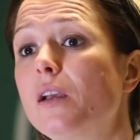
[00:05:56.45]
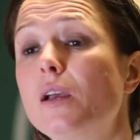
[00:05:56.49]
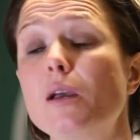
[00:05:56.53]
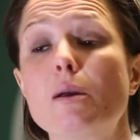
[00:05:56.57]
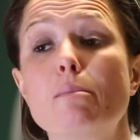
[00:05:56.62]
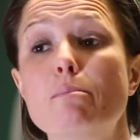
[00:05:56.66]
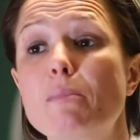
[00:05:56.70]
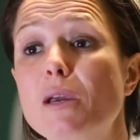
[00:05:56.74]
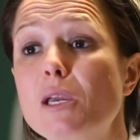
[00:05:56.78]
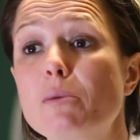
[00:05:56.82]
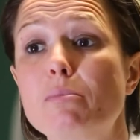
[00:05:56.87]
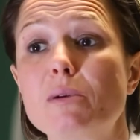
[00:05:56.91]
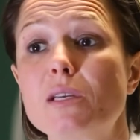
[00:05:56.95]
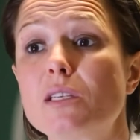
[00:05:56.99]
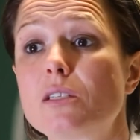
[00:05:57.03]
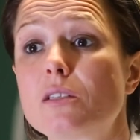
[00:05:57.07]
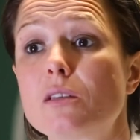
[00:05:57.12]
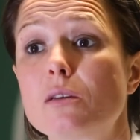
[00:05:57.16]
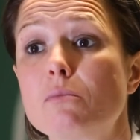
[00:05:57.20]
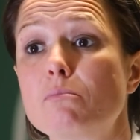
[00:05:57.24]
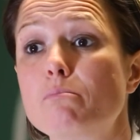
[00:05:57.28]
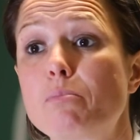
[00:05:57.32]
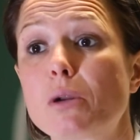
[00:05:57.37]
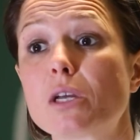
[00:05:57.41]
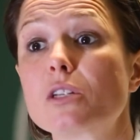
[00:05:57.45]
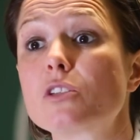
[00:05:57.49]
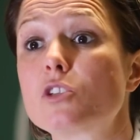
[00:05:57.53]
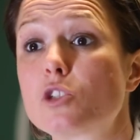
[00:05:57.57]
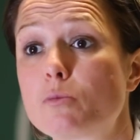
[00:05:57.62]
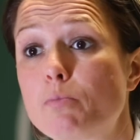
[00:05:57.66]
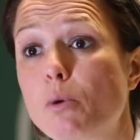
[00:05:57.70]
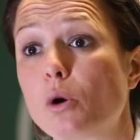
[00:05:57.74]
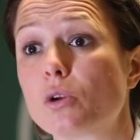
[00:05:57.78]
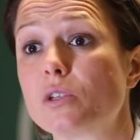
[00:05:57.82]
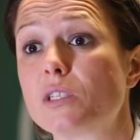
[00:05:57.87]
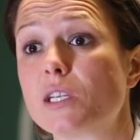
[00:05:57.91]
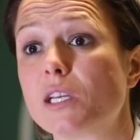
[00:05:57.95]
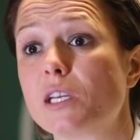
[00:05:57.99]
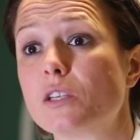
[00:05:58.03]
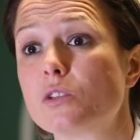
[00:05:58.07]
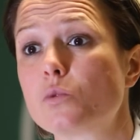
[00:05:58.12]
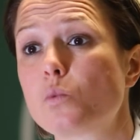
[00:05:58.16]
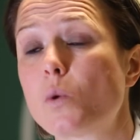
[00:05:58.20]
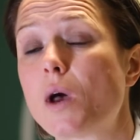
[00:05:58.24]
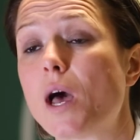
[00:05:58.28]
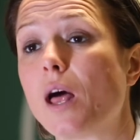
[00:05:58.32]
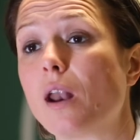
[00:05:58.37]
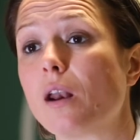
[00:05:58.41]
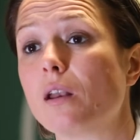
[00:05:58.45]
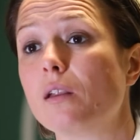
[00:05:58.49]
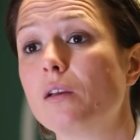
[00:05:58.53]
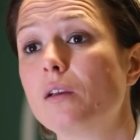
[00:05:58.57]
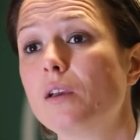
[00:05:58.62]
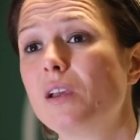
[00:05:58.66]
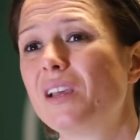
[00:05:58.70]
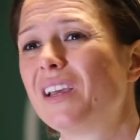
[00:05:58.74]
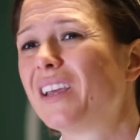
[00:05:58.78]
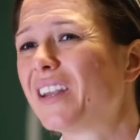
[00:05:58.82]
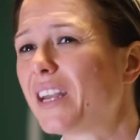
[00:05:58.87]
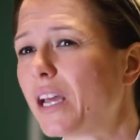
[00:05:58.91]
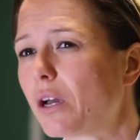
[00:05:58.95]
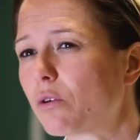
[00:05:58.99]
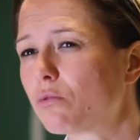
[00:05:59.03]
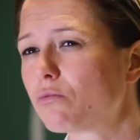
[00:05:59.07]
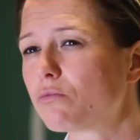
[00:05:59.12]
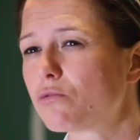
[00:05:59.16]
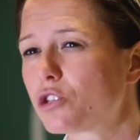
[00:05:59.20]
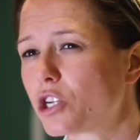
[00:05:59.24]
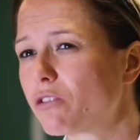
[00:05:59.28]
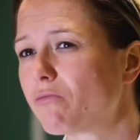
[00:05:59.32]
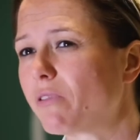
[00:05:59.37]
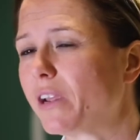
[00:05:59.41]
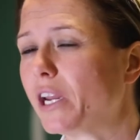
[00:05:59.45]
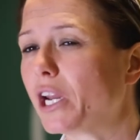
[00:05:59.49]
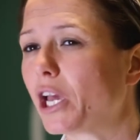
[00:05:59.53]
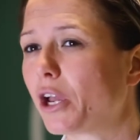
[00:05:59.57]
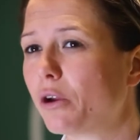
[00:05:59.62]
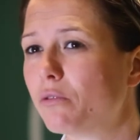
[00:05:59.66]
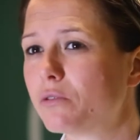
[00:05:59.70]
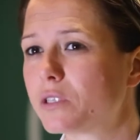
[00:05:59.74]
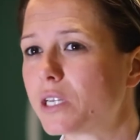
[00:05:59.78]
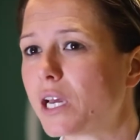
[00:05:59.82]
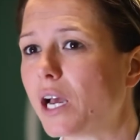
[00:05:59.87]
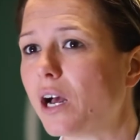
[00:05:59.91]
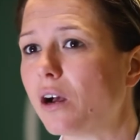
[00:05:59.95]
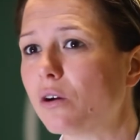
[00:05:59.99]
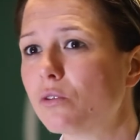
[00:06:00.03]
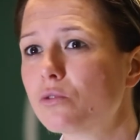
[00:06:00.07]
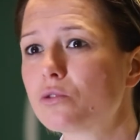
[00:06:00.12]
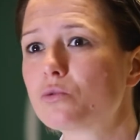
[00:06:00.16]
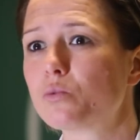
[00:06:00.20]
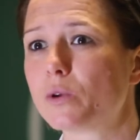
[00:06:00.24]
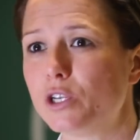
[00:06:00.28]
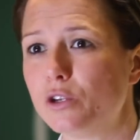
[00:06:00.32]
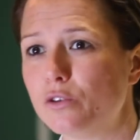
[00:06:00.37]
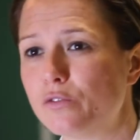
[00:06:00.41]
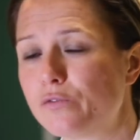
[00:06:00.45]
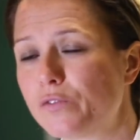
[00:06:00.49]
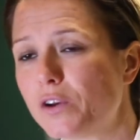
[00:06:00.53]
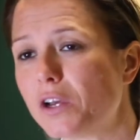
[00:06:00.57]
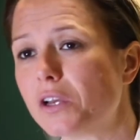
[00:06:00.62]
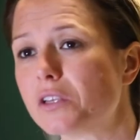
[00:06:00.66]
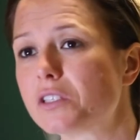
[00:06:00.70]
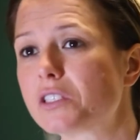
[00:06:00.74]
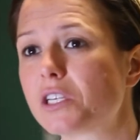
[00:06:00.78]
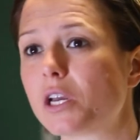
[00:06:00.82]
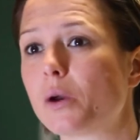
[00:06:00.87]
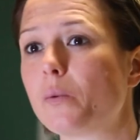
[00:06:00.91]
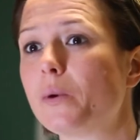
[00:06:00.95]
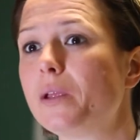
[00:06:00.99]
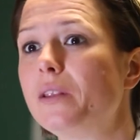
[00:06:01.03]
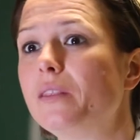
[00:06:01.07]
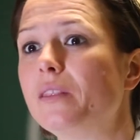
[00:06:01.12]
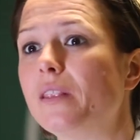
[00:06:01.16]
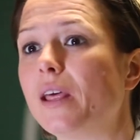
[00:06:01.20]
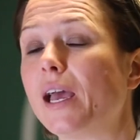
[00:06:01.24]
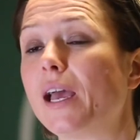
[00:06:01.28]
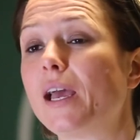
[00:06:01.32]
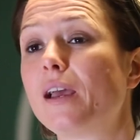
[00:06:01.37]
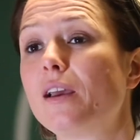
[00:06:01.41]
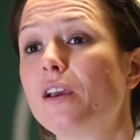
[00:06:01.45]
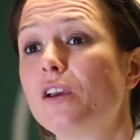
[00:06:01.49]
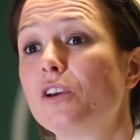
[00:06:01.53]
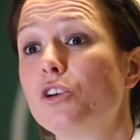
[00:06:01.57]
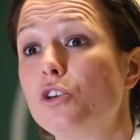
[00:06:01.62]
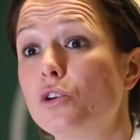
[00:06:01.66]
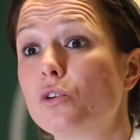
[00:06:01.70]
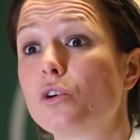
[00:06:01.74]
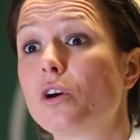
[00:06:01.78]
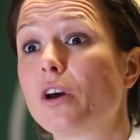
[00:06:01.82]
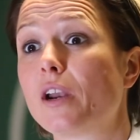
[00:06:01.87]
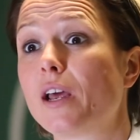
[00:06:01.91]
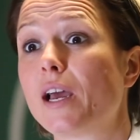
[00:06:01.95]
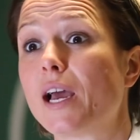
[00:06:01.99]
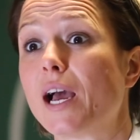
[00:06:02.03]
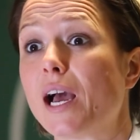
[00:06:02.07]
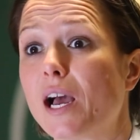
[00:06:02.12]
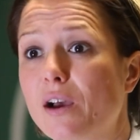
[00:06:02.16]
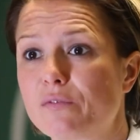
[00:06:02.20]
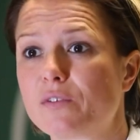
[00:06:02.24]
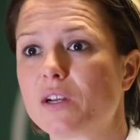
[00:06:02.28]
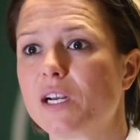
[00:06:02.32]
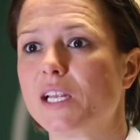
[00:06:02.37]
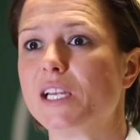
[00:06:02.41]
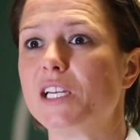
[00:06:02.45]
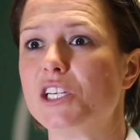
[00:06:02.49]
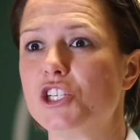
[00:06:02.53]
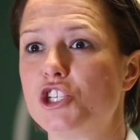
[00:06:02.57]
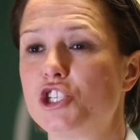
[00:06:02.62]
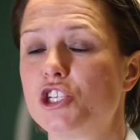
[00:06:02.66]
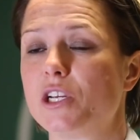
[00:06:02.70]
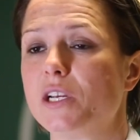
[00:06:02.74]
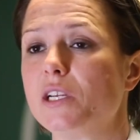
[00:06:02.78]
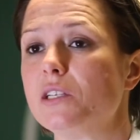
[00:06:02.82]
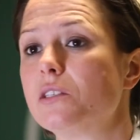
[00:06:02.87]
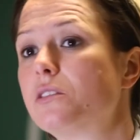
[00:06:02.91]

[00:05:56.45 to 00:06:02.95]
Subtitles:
Maybe some blood spotting as well. Now, generally in hotels, when you first go in there, you're going to have clean sheets,